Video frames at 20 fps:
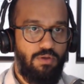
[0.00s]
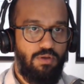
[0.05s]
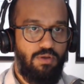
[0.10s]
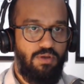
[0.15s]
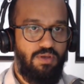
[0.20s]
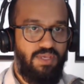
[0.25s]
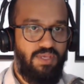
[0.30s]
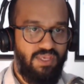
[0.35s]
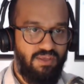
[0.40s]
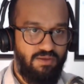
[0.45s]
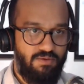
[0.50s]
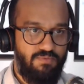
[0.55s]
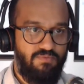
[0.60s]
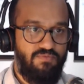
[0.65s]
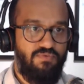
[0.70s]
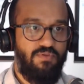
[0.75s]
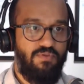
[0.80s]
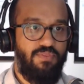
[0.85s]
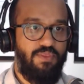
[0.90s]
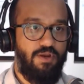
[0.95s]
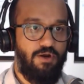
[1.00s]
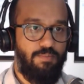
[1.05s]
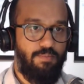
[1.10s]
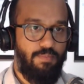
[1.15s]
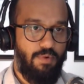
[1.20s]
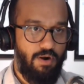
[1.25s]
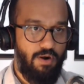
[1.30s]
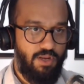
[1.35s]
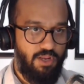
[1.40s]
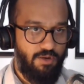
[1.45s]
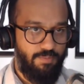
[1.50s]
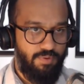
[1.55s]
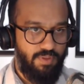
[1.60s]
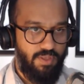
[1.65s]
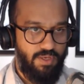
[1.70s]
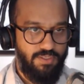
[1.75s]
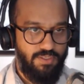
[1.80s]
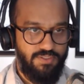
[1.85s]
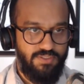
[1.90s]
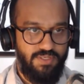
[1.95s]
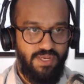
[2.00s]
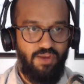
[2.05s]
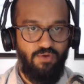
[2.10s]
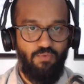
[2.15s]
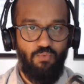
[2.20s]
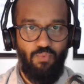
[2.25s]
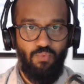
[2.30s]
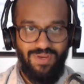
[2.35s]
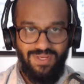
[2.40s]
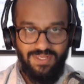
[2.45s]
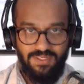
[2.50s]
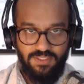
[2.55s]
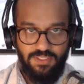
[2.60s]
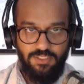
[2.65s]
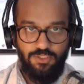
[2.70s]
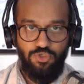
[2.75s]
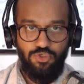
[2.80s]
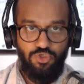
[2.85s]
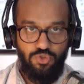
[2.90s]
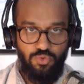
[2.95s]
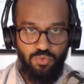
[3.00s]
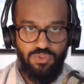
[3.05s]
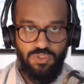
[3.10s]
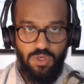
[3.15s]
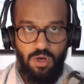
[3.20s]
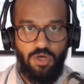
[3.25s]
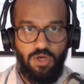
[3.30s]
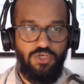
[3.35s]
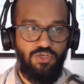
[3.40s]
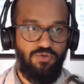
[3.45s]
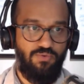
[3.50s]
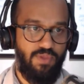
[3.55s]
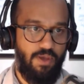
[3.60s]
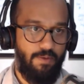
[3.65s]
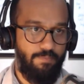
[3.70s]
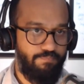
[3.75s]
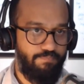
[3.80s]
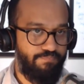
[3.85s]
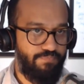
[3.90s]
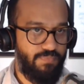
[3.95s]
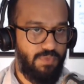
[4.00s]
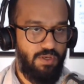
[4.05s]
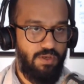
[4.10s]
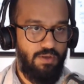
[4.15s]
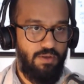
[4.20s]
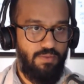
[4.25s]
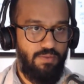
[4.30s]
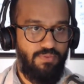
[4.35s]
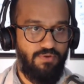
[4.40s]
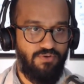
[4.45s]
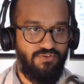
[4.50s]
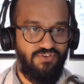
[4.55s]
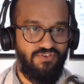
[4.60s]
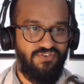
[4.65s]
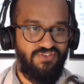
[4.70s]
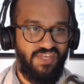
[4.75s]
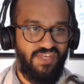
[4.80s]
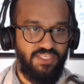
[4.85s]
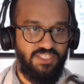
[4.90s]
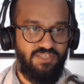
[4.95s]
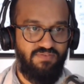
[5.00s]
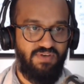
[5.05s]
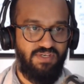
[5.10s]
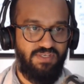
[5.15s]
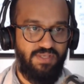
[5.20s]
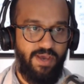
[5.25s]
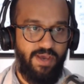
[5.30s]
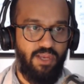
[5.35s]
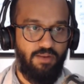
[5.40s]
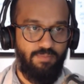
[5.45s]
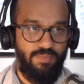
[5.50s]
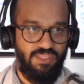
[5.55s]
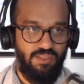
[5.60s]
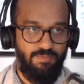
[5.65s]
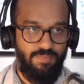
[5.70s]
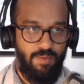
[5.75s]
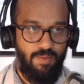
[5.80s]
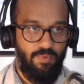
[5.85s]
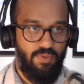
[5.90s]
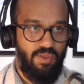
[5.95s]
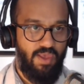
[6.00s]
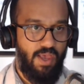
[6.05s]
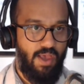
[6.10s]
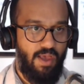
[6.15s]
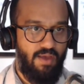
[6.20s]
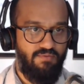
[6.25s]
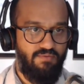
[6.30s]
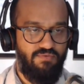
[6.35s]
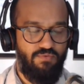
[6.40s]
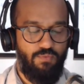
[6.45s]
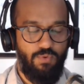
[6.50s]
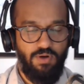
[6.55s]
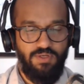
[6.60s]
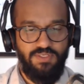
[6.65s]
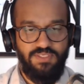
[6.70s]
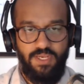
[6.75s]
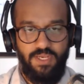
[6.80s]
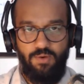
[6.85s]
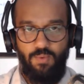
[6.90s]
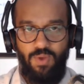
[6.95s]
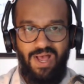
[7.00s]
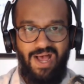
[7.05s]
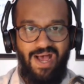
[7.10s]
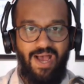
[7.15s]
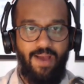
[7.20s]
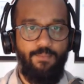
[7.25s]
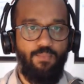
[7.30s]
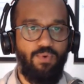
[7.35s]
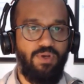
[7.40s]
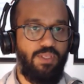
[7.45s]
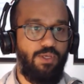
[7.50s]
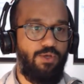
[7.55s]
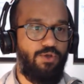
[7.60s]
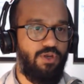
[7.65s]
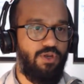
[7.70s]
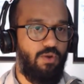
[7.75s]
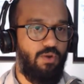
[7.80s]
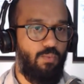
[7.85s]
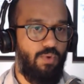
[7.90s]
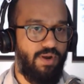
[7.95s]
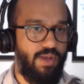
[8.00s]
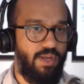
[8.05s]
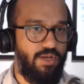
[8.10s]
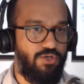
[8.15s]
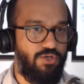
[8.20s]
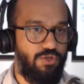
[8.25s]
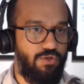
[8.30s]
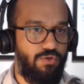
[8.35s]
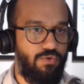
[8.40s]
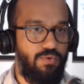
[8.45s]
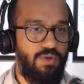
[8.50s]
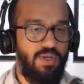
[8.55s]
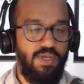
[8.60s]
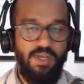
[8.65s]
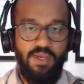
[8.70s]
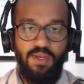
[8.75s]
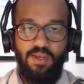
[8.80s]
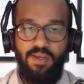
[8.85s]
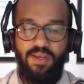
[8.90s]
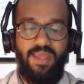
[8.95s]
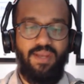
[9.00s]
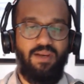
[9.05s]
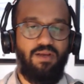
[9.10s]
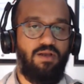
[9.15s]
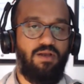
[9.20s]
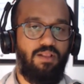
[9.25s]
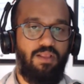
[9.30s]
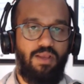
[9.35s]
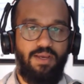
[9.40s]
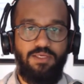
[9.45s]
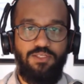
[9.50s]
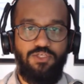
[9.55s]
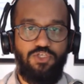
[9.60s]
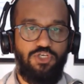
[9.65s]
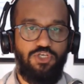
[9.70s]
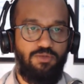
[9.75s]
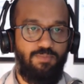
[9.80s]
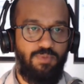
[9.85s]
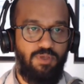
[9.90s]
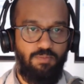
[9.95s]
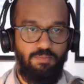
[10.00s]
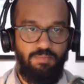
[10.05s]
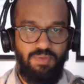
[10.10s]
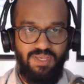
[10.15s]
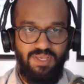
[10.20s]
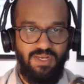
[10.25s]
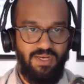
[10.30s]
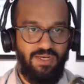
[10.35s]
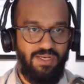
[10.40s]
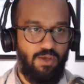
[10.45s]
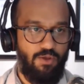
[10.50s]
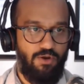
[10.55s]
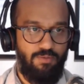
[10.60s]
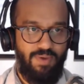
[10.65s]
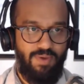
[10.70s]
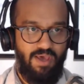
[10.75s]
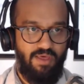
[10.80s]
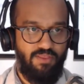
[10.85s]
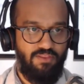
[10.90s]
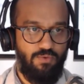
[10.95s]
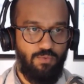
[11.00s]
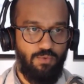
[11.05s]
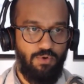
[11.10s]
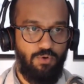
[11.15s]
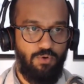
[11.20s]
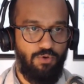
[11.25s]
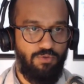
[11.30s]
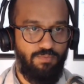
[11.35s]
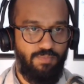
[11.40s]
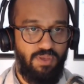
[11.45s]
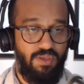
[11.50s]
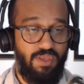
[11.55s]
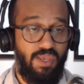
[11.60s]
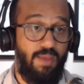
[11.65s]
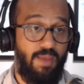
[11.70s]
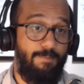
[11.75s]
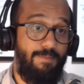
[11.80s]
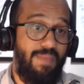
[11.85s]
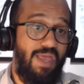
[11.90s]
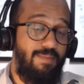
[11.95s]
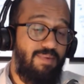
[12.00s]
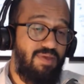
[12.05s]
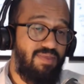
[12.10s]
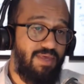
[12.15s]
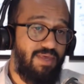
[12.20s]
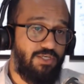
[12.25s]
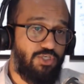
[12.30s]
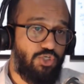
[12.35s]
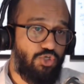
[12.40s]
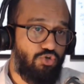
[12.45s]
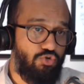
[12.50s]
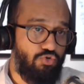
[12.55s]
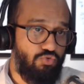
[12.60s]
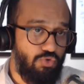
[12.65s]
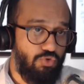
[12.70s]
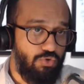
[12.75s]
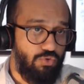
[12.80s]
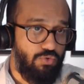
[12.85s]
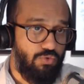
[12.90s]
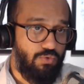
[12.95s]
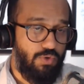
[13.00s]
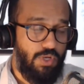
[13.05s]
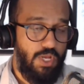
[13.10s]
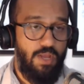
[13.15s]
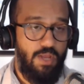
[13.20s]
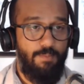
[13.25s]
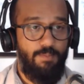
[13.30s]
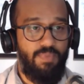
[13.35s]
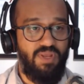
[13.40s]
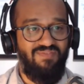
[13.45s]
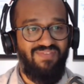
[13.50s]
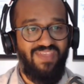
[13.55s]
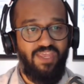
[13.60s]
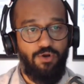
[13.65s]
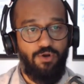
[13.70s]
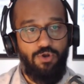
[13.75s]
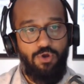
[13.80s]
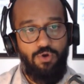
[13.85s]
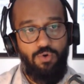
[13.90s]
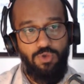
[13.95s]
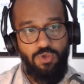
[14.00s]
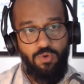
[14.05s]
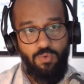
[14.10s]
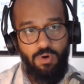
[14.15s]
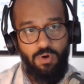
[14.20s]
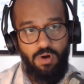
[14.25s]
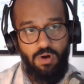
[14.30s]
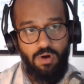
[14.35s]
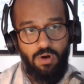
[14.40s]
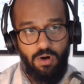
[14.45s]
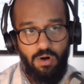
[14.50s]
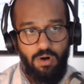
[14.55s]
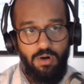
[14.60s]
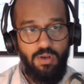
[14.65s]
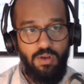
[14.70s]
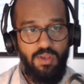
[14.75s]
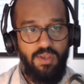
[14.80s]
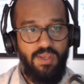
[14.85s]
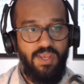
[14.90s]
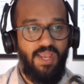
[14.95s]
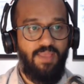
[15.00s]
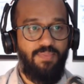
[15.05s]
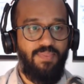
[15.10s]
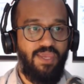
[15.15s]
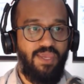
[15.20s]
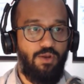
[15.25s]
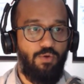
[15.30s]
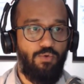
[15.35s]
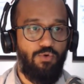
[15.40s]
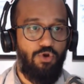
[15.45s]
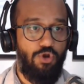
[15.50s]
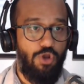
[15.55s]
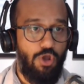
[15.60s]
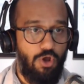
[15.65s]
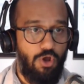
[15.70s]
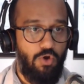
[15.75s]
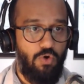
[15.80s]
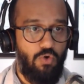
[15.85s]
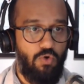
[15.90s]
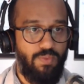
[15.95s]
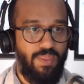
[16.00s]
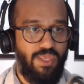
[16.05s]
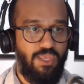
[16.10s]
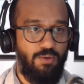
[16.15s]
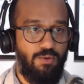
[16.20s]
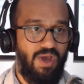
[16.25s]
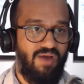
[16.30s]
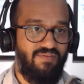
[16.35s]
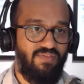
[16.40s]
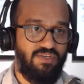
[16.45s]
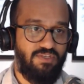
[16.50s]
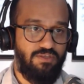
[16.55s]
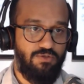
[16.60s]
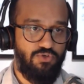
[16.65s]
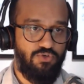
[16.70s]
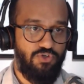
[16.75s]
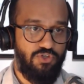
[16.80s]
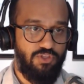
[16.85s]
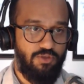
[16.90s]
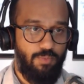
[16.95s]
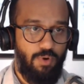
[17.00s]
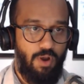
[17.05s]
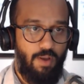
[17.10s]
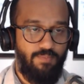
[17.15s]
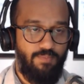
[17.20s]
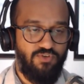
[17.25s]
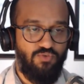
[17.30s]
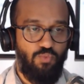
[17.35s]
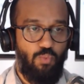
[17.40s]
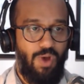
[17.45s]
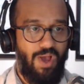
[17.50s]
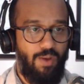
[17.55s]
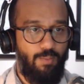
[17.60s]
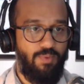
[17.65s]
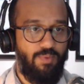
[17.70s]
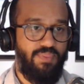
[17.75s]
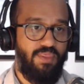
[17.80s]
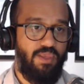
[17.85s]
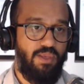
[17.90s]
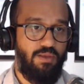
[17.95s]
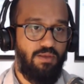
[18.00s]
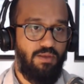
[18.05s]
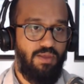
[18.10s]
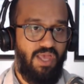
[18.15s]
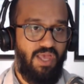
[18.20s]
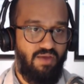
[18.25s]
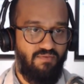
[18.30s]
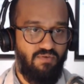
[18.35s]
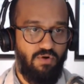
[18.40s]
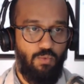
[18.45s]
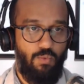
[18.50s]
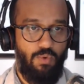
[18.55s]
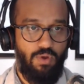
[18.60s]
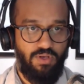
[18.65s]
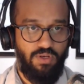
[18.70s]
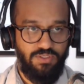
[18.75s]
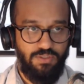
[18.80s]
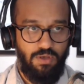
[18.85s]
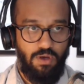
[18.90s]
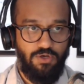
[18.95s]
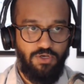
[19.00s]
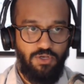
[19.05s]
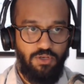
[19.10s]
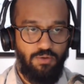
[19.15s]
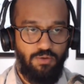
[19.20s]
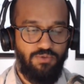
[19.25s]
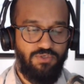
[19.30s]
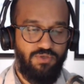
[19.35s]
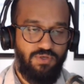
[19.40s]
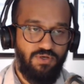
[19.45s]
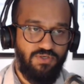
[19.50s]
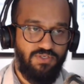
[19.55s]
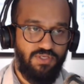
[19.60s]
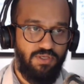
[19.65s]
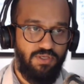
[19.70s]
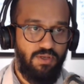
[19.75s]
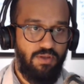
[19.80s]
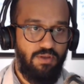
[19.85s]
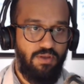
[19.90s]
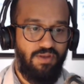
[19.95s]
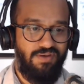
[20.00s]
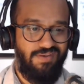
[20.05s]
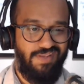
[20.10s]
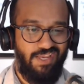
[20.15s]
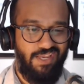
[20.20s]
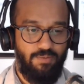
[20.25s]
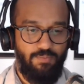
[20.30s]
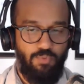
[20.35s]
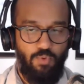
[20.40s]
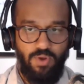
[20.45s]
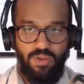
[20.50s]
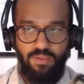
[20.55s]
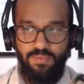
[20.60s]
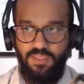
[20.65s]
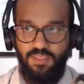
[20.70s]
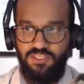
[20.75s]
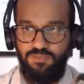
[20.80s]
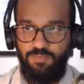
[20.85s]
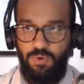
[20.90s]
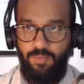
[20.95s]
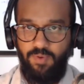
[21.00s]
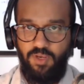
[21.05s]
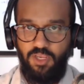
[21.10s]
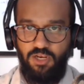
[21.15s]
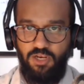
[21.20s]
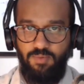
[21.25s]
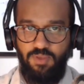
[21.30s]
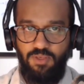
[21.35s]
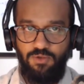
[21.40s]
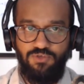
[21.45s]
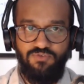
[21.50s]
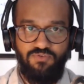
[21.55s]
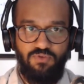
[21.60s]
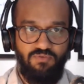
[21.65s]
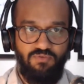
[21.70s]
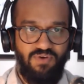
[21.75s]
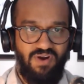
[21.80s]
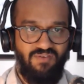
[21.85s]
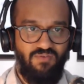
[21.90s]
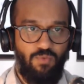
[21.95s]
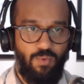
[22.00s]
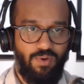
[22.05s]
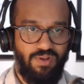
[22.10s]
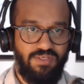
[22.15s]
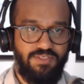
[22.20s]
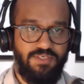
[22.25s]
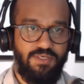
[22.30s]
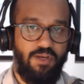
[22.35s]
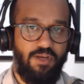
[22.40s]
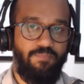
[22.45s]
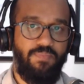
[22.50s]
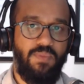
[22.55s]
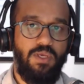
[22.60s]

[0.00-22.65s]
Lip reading: give their marketplace a reason to talk to them. There's this sense of entitlement that people have where it's like, well, I'm really good at what I do, and clients should be beating down a path to work with me. And maybe that's true, but if they don't know who you are and they don't know that you have the solution to their problems, why would they ever want to talk to you? So here's a data point that's probably going to be useful for everyone listening.